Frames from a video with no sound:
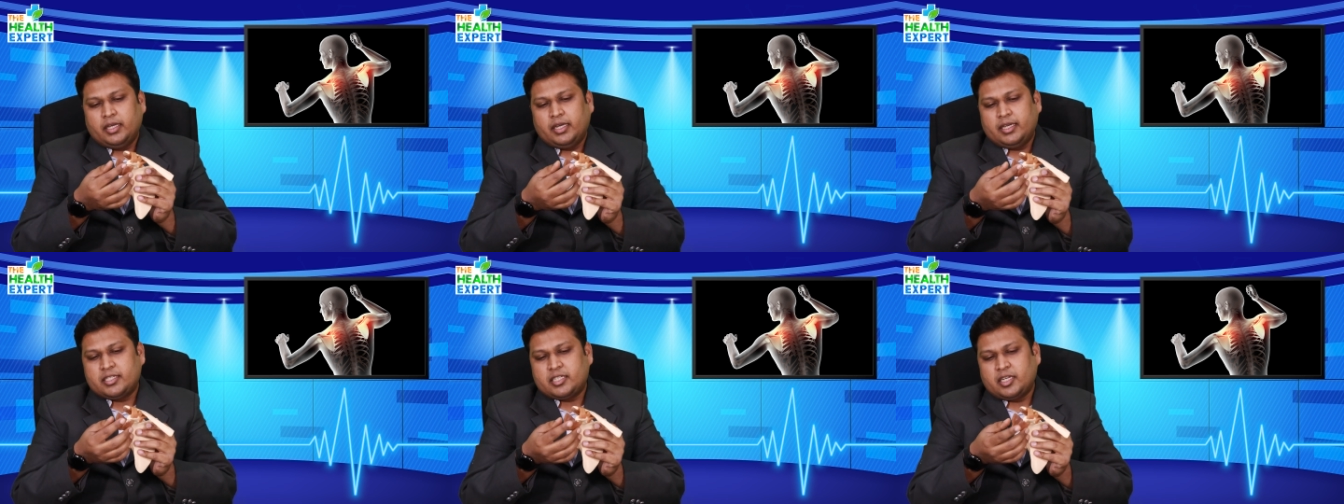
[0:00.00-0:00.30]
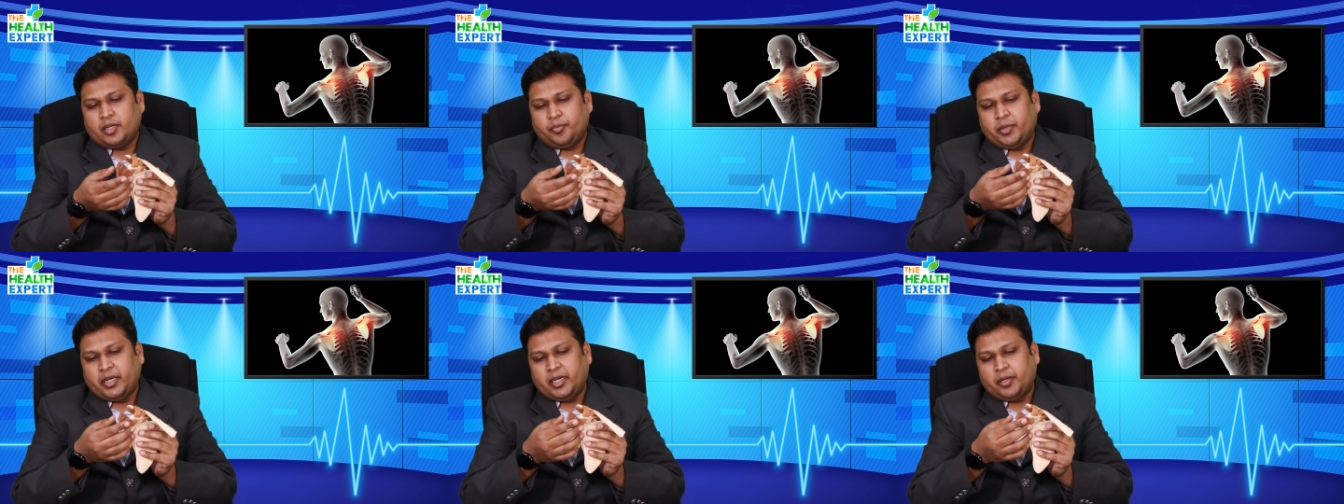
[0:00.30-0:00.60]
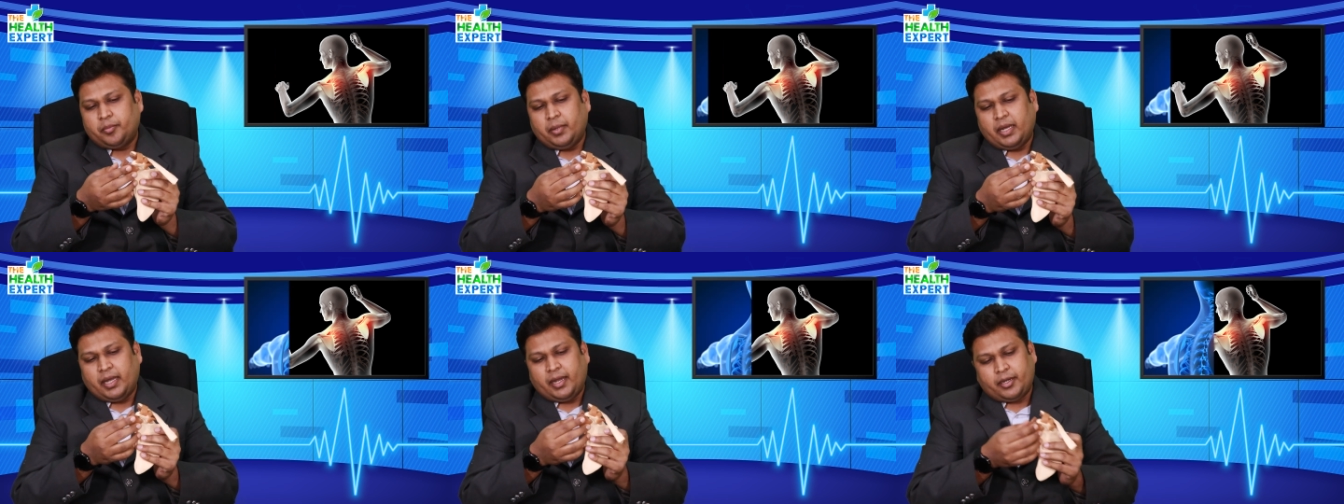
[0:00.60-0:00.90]
is
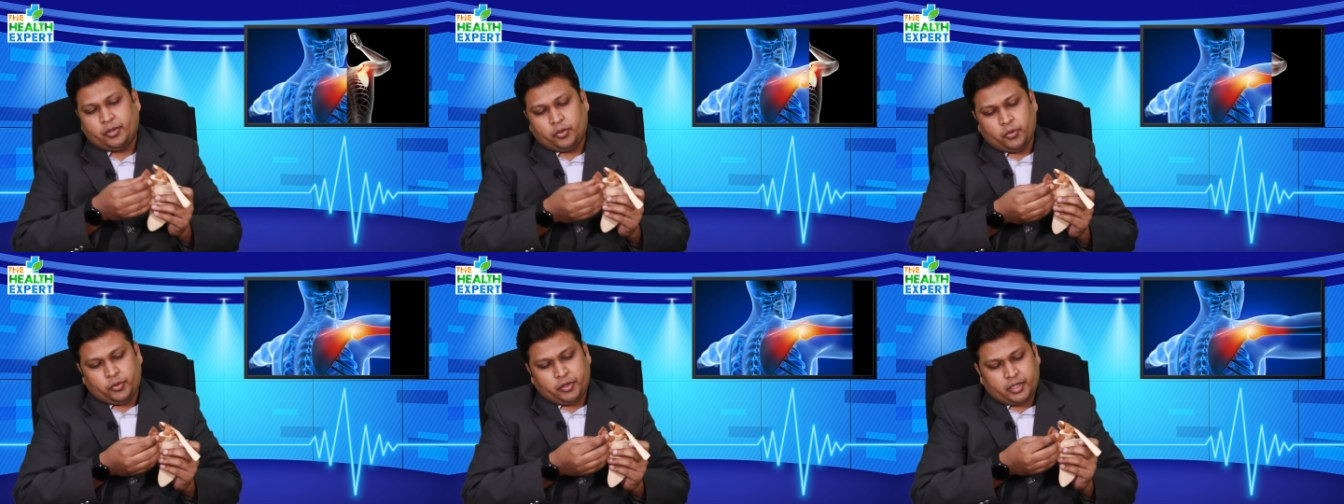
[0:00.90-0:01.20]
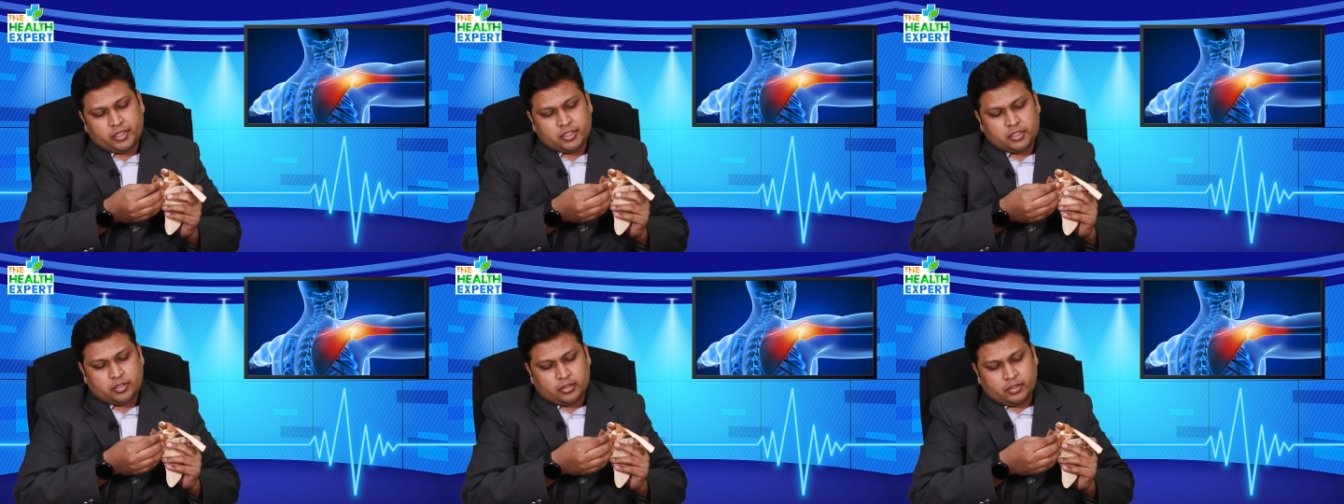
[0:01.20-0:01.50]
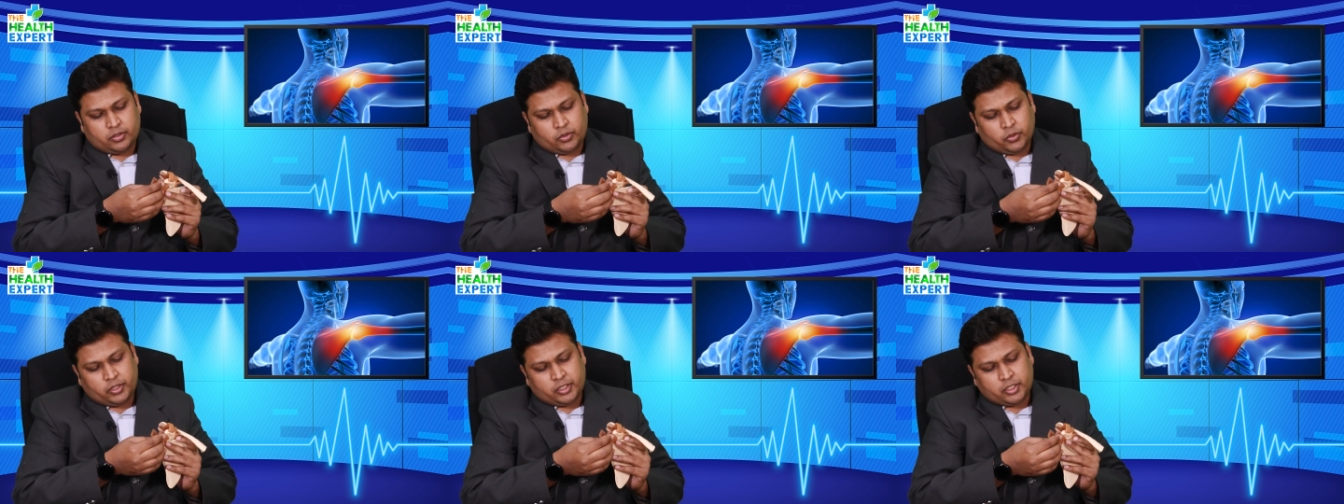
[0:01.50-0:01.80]
repaired back to its,
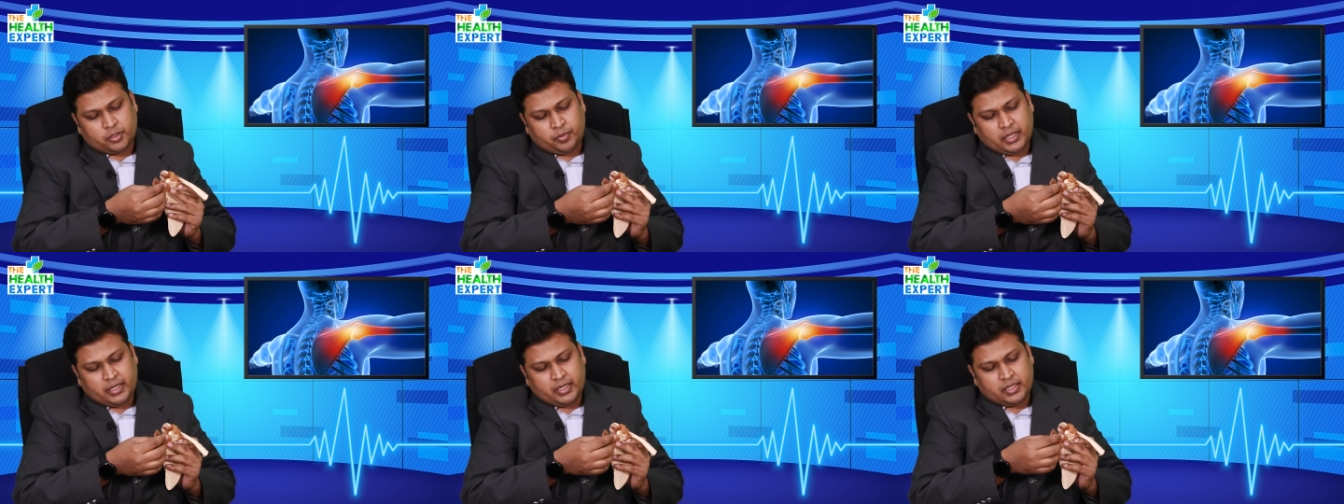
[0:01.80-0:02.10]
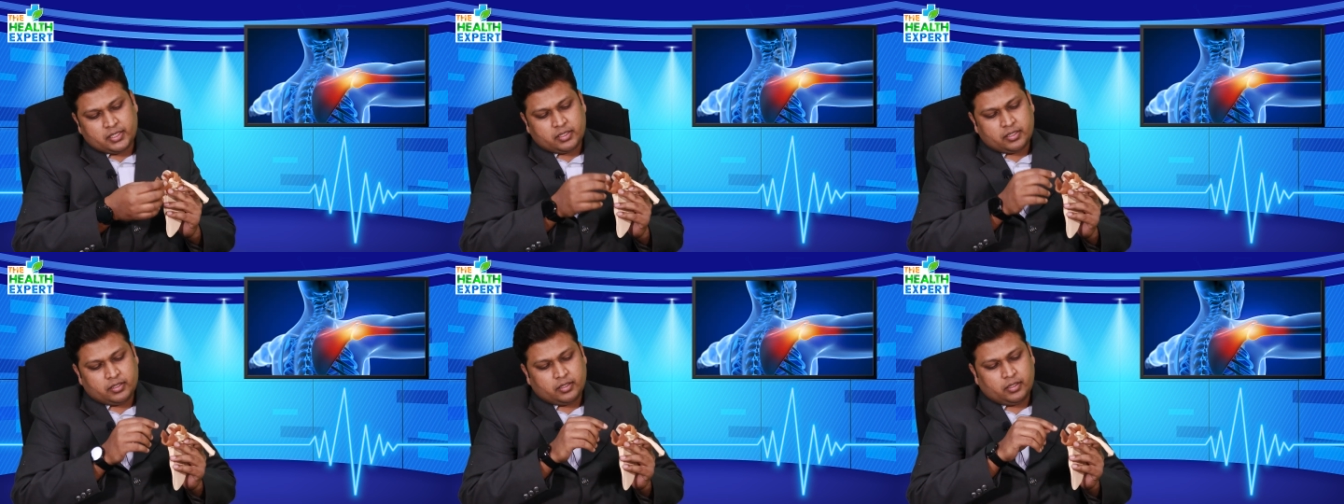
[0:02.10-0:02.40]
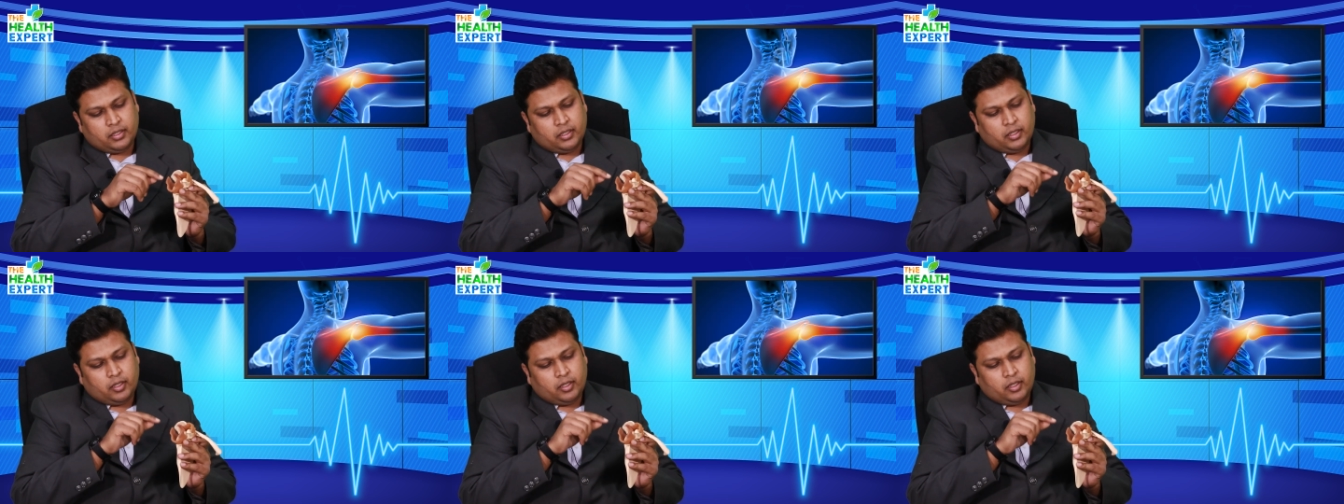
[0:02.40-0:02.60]
to its place